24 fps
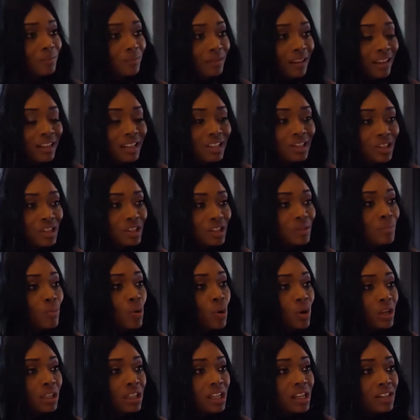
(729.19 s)
And it's just
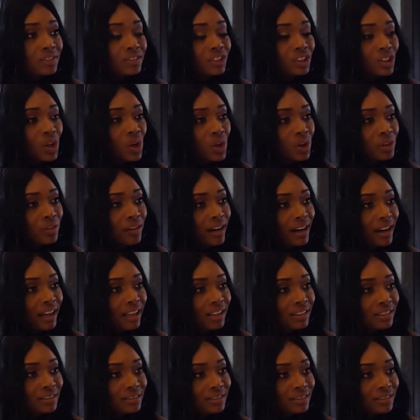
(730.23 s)
more love to go around.